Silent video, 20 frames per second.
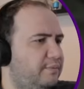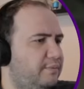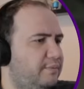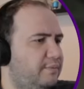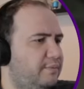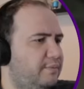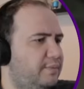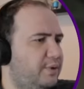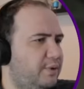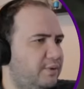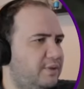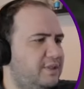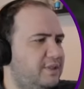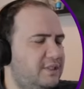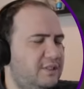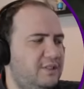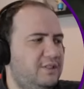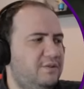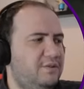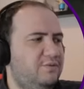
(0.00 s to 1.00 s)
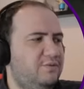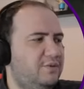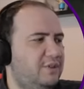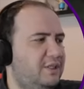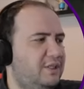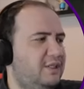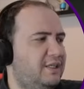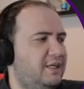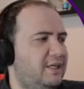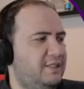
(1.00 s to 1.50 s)
Bro, this is
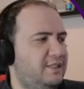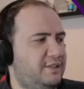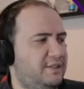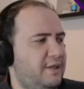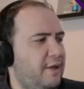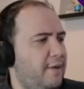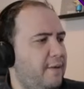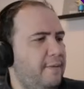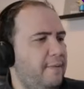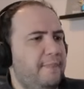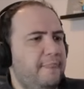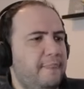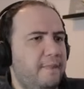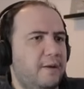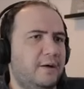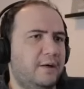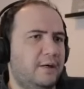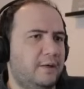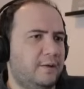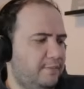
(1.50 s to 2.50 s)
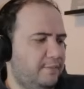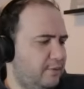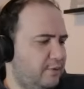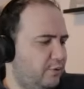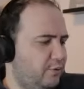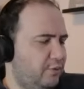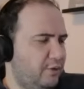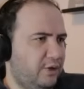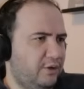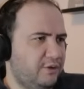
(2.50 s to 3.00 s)
really nice.
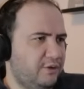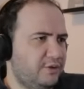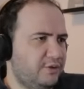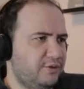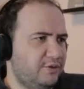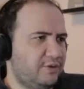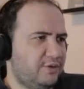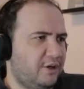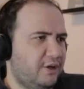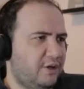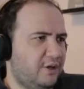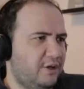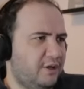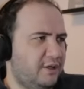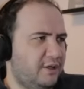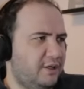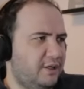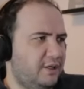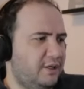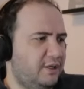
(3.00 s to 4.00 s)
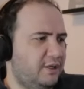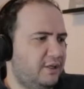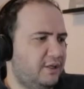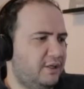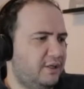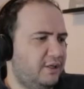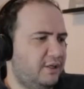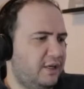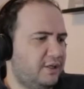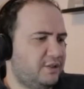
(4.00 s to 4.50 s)
We also saw
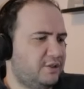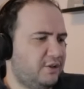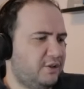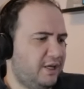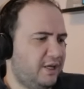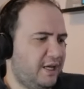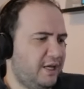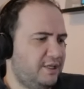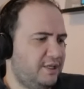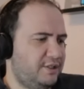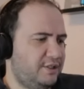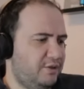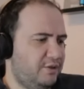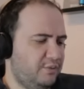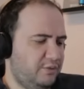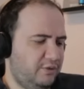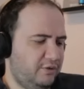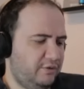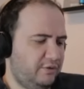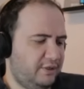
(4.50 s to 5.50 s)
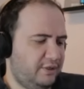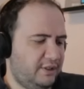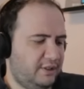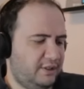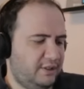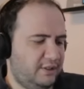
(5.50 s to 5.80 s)
SRK's new movie,